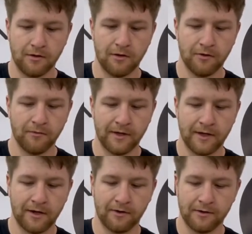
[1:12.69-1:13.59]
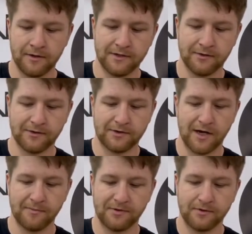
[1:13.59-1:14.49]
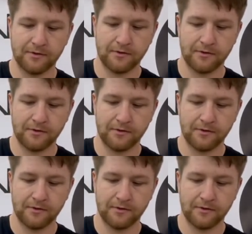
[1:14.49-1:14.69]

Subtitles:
all the way down until it stops.